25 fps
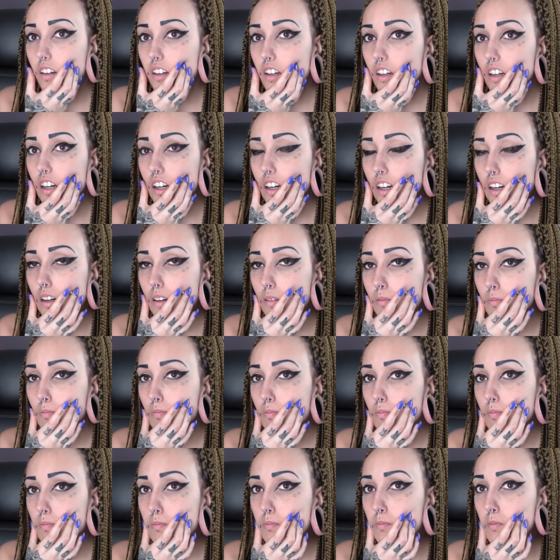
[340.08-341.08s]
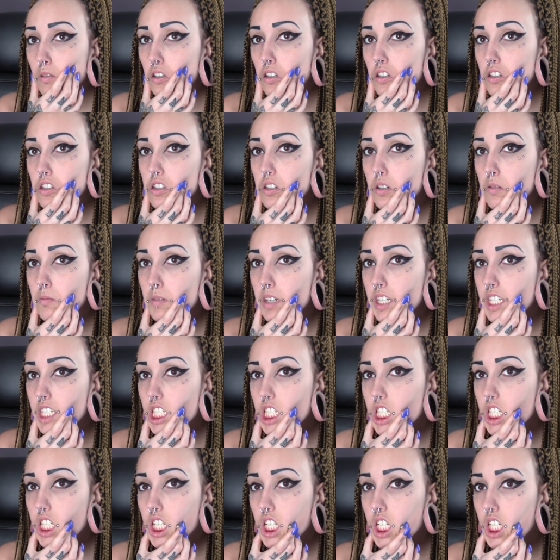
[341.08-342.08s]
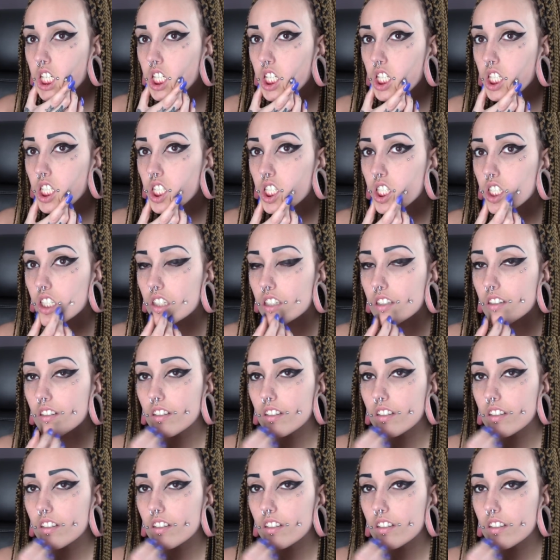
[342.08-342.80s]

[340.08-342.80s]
More so my cheeks,